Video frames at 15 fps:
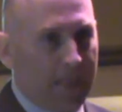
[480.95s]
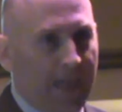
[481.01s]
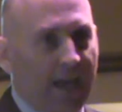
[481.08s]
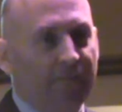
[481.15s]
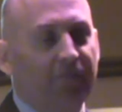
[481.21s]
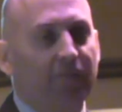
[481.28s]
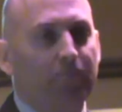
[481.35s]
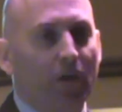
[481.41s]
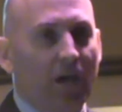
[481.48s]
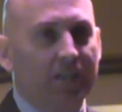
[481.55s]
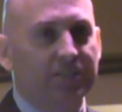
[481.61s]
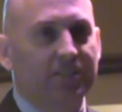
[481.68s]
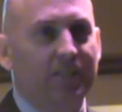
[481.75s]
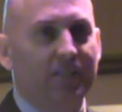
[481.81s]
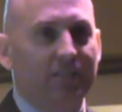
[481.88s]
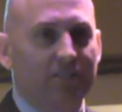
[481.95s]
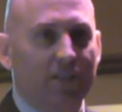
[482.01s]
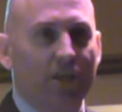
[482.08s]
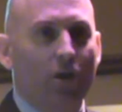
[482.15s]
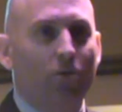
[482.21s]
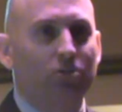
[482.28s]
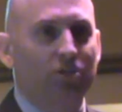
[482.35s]
half of Boston is
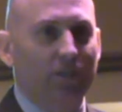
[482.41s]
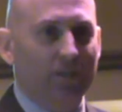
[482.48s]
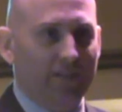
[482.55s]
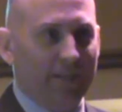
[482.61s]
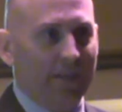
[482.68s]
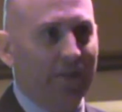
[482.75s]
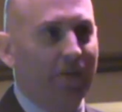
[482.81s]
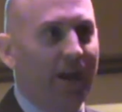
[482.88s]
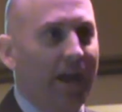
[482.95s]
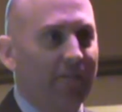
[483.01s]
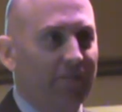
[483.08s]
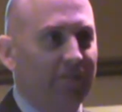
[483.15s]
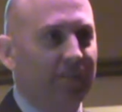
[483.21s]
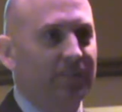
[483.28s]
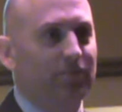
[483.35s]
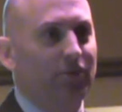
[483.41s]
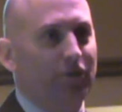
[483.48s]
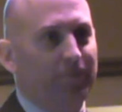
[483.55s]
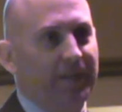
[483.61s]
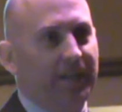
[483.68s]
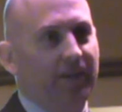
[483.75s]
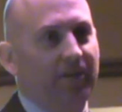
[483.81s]
the ocean, the other half of it's
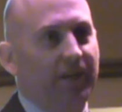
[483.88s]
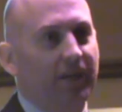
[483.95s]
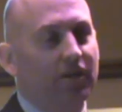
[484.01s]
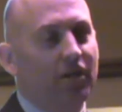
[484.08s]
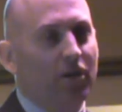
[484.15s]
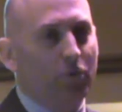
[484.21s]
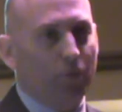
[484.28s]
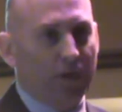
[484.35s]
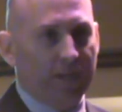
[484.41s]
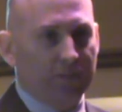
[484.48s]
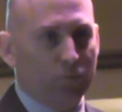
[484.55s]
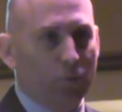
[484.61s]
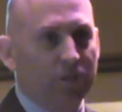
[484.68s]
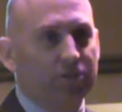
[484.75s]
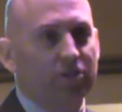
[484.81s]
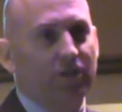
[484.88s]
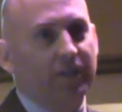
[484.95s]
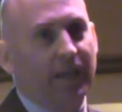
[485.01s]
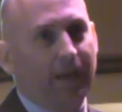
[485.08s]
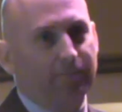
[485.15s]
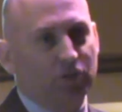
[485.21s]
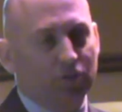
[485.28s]
urban area. Whereas Worcester
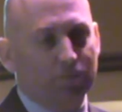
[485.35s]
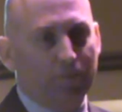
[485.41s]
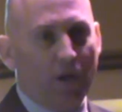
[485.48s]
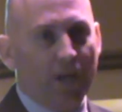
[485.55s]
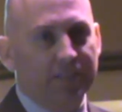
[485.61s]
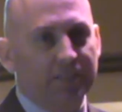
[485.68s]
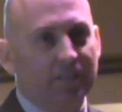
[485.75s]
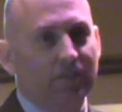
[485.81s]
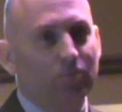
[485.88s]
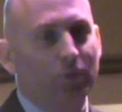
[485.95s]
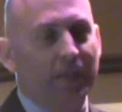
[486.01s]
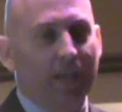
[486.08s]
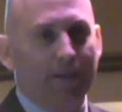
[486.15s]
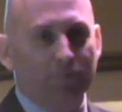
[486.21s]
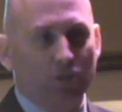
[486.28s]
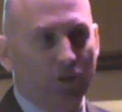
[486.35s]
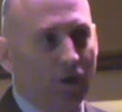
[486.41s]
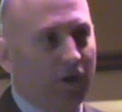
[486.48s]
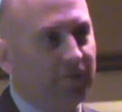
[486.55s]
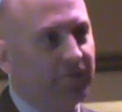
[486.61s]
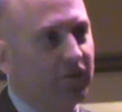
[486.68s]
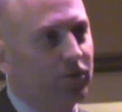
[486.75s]
captures Boston, we capture
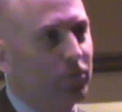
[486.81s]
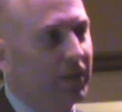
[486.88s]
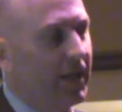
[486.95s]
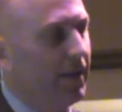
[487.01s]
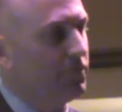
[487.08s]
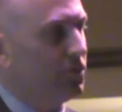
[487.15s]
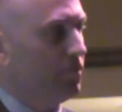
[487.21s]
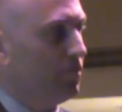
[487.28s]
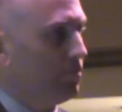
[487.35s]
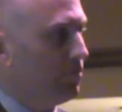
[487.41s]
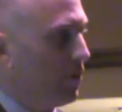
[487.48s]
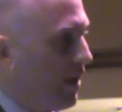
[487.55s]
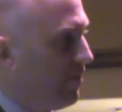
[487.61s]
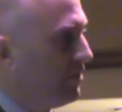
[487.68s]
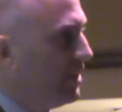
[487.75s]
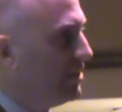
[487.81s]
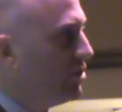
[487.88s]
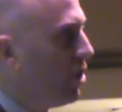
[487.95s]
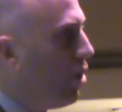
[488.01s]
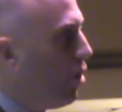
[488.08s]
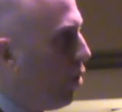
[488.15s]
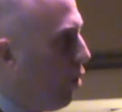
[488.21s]
Hartford, we capture Providence,
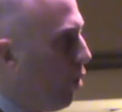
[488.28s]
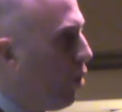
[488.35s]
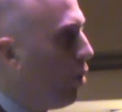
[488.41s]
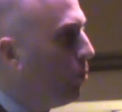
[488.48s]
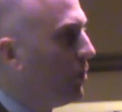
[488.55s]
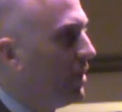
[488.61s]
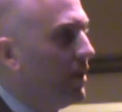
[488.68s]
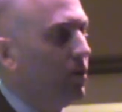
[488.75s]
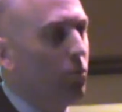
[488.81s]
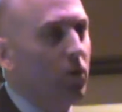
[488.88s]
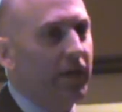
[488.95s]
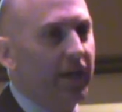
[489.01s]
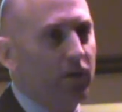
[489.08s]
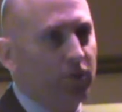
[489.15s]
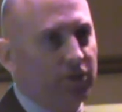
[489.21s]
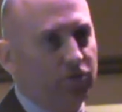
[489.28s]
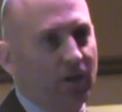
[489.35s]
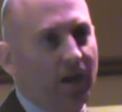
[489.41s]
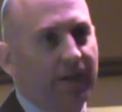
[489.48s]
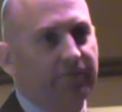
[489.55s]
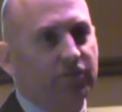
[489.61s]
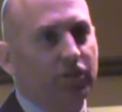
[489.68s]
all within a 1-hour
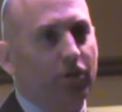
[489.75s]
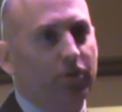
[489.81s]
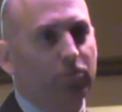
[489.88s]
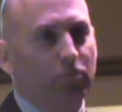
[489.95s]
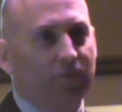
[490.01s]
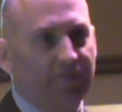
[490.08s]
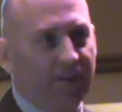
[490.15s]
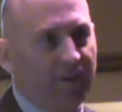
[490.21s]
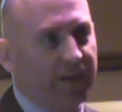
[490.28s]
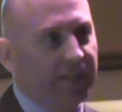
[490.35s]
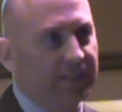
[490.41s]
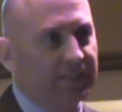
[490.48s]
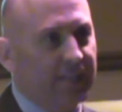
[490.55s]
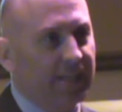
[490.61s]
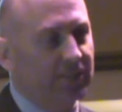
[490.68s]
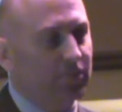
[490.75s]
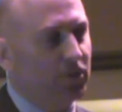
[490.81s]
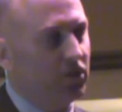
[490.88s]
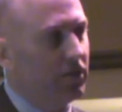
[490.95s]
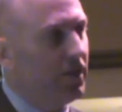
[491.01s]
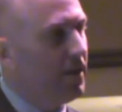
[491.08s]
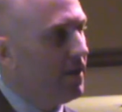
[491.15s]
drive. So we're very
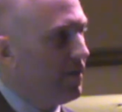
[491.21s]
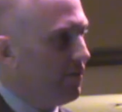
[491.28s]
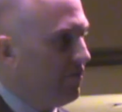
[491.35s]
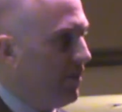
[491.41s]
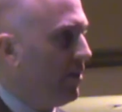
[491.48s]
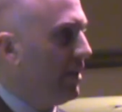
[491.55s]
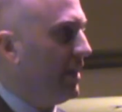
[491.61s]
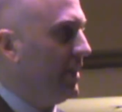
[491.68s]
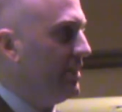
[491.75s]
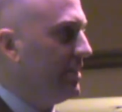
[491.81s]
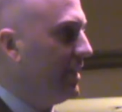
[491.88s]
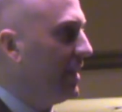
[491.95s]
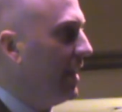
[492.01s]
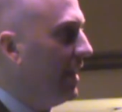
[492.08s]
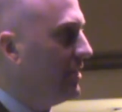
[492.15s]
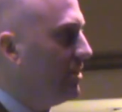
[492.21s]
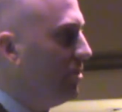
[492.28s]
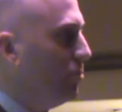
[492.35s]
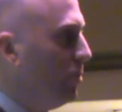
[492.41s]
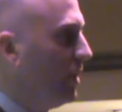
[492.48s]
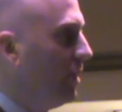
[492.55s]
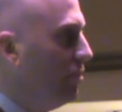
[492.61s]
accessible, very easy to get to.
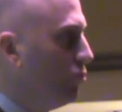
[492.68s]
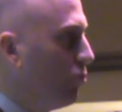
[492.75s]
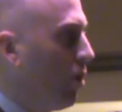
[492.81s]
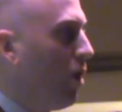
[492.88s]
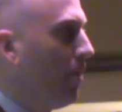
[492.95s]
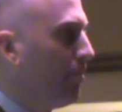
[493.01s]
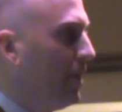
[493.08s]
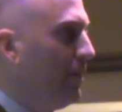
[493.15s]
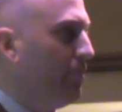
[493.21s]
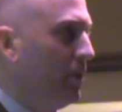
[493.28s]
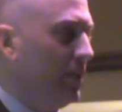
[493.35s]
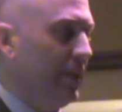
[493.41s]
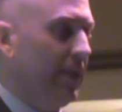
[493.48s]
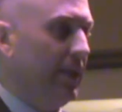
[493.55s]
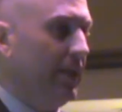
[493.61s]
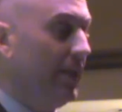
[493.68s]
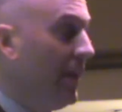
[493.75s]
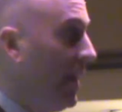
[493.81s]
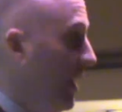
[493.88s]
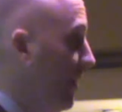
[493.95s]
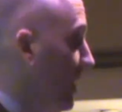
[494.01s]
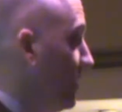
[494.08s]
We can draw people in,
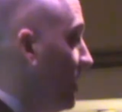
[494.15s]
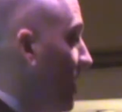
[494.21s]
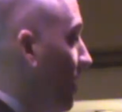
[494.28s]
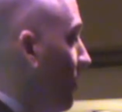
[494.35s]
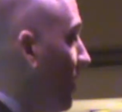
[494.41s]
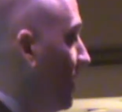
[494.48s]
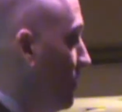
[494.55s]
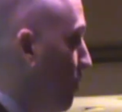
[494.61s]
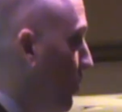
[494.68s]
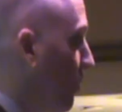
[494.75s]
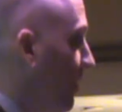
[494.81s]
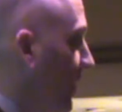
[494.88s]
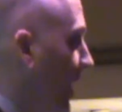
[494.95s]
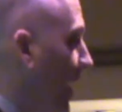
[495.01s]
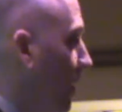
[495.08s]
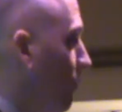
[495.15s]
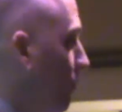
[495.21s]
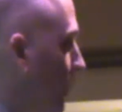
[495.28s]
and this theater has proven that.